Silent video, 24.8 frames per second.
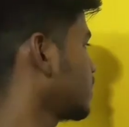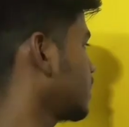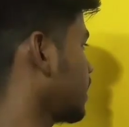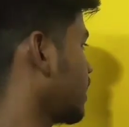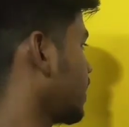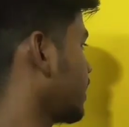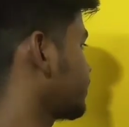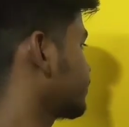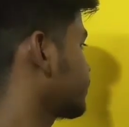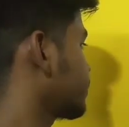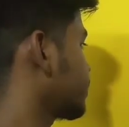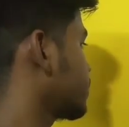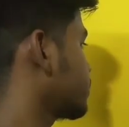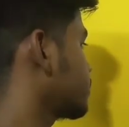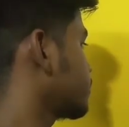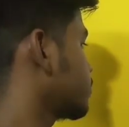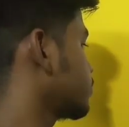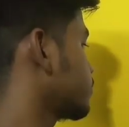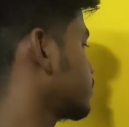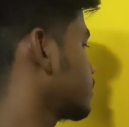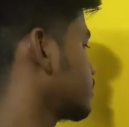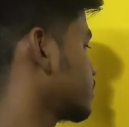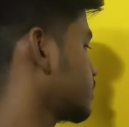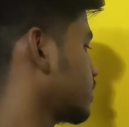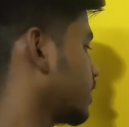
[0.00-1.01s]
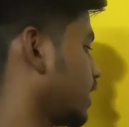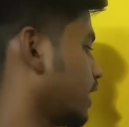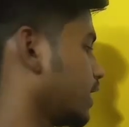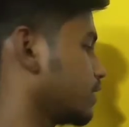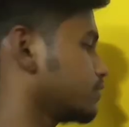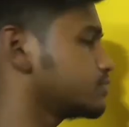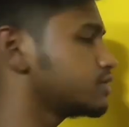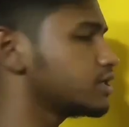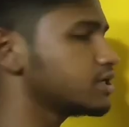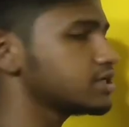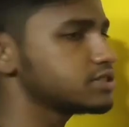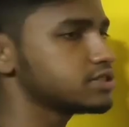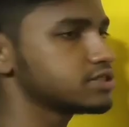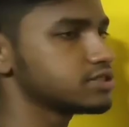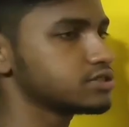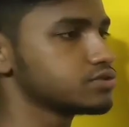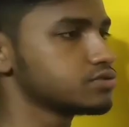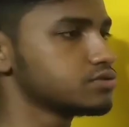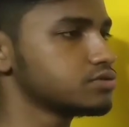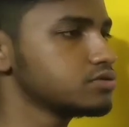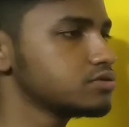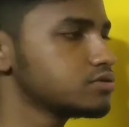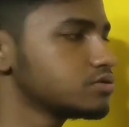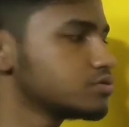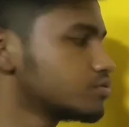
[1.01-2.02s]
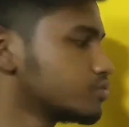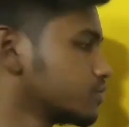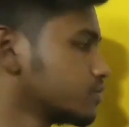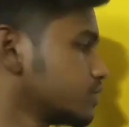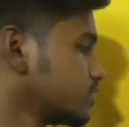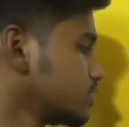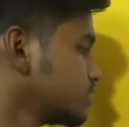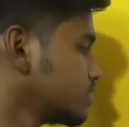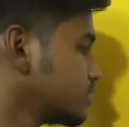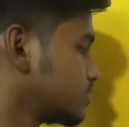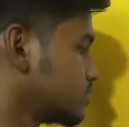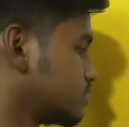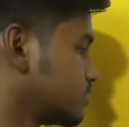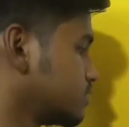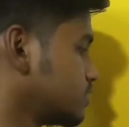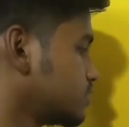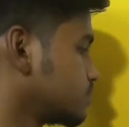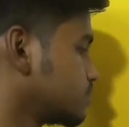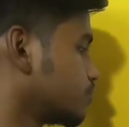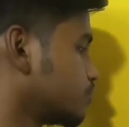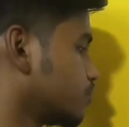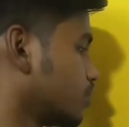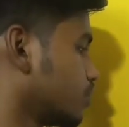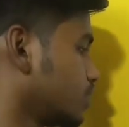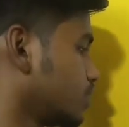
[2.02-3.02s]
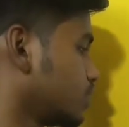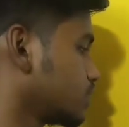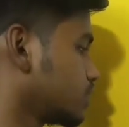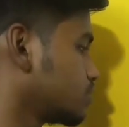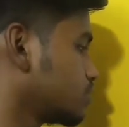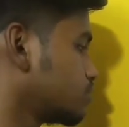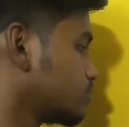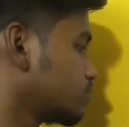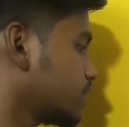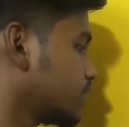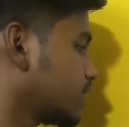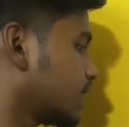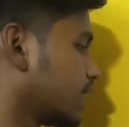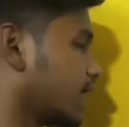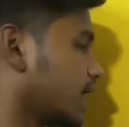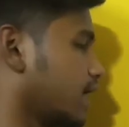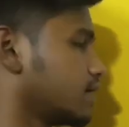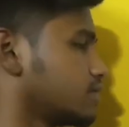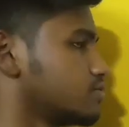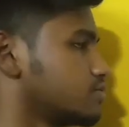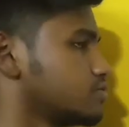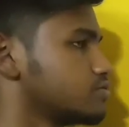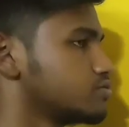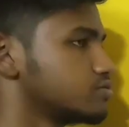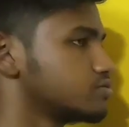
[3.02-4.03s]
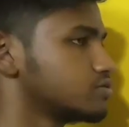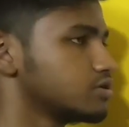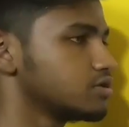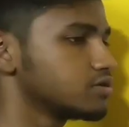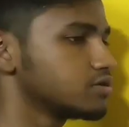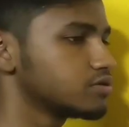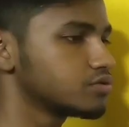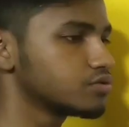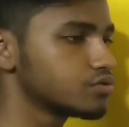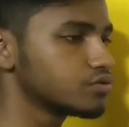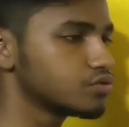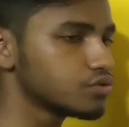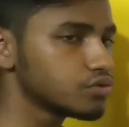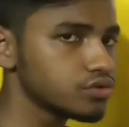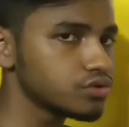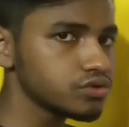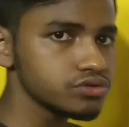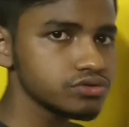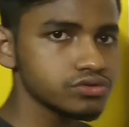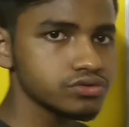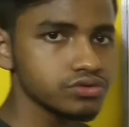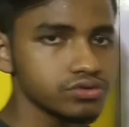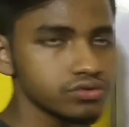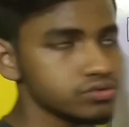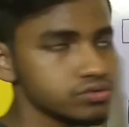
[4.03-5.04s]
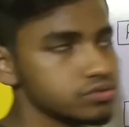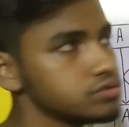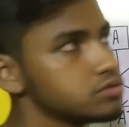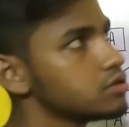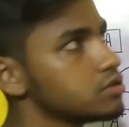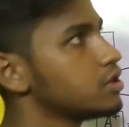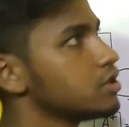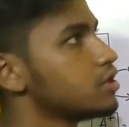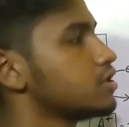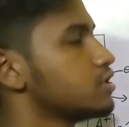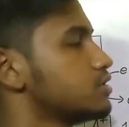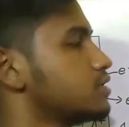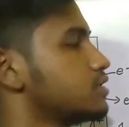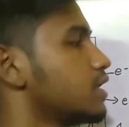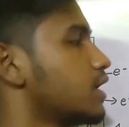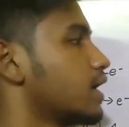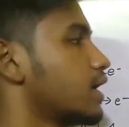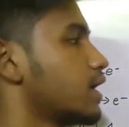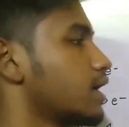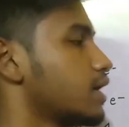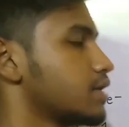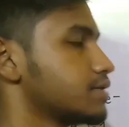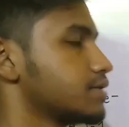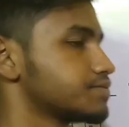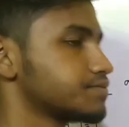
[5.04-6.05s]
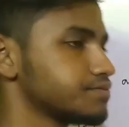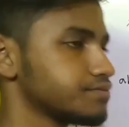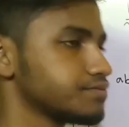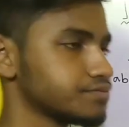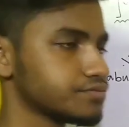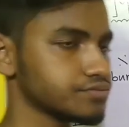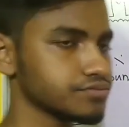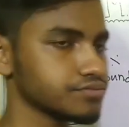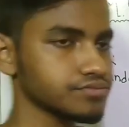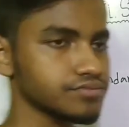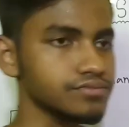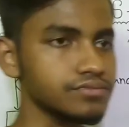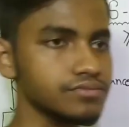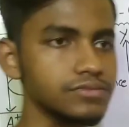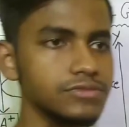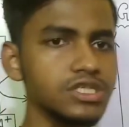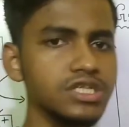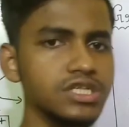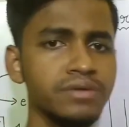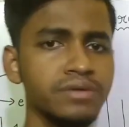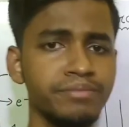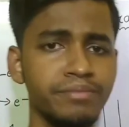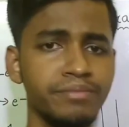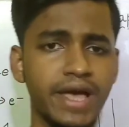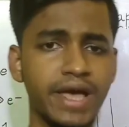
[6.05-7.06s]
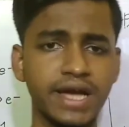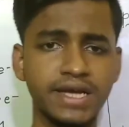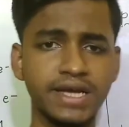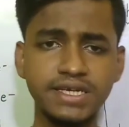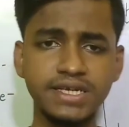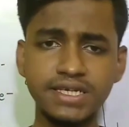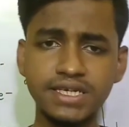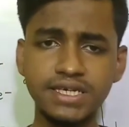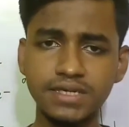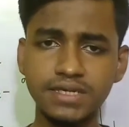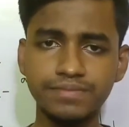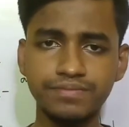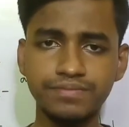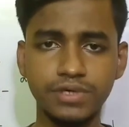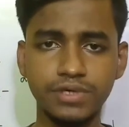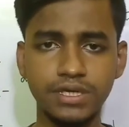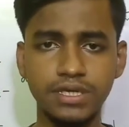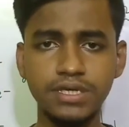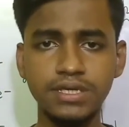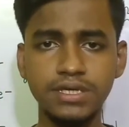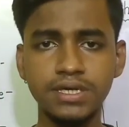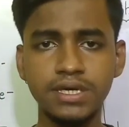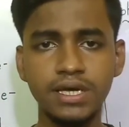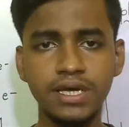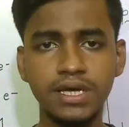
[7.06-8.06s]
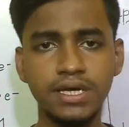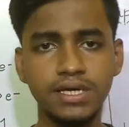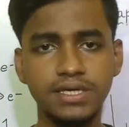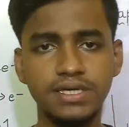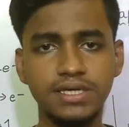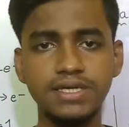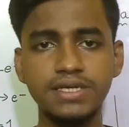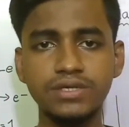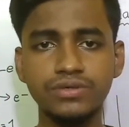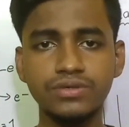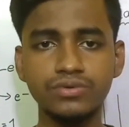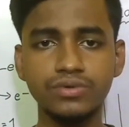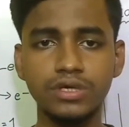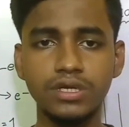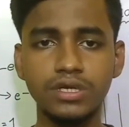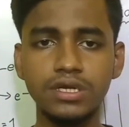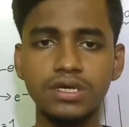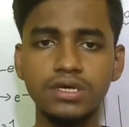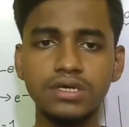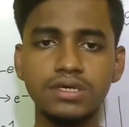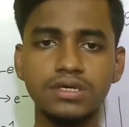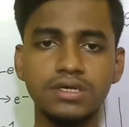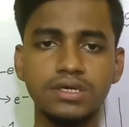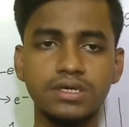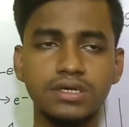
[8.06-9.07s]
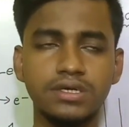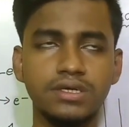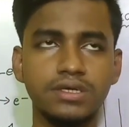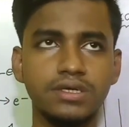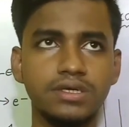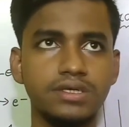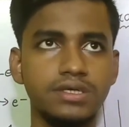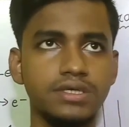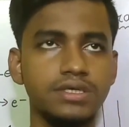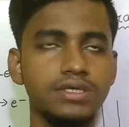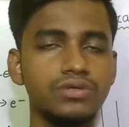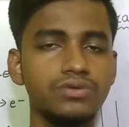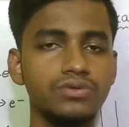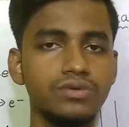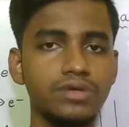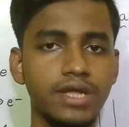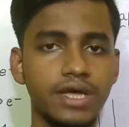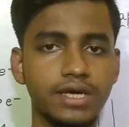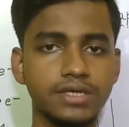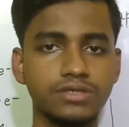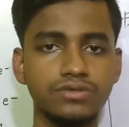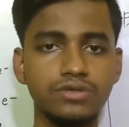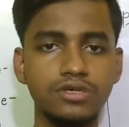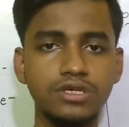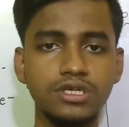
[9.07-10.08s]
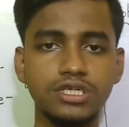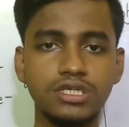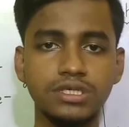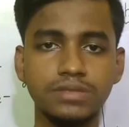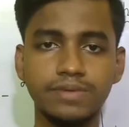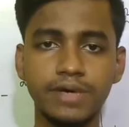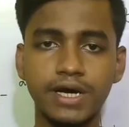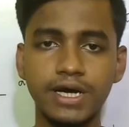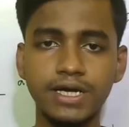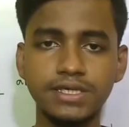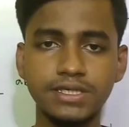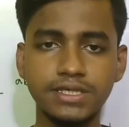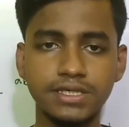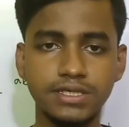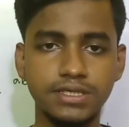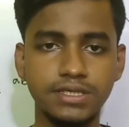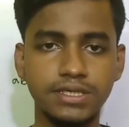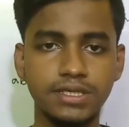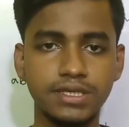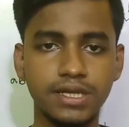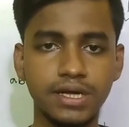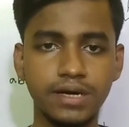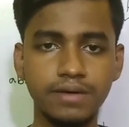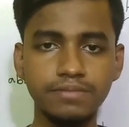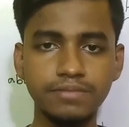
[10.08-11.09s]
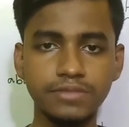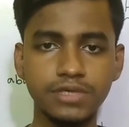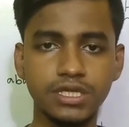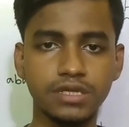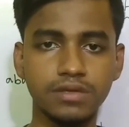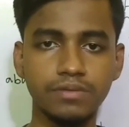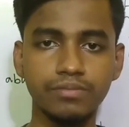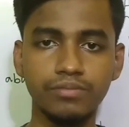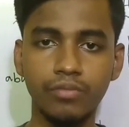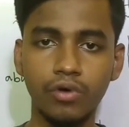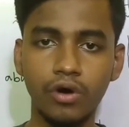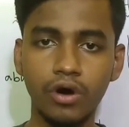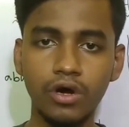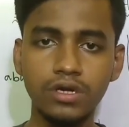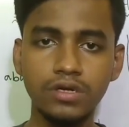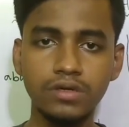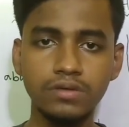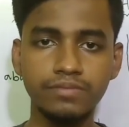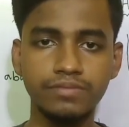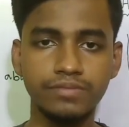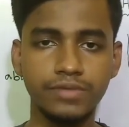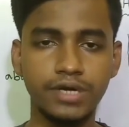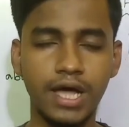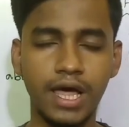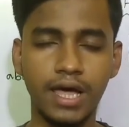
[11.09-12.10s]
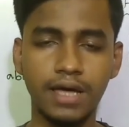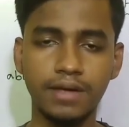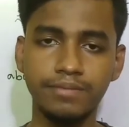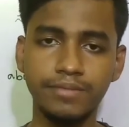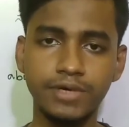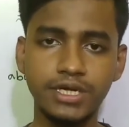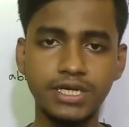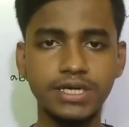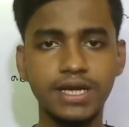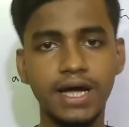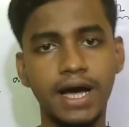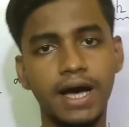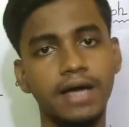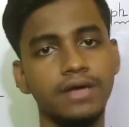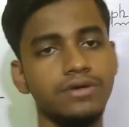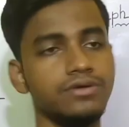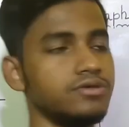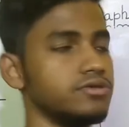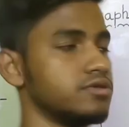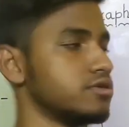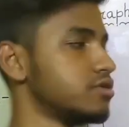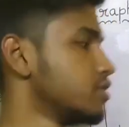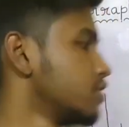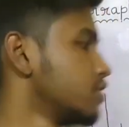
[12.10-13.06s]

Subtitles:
after ionization, when this molecular ion will go through the magnetic field, it will actually divide in some small fragment ion.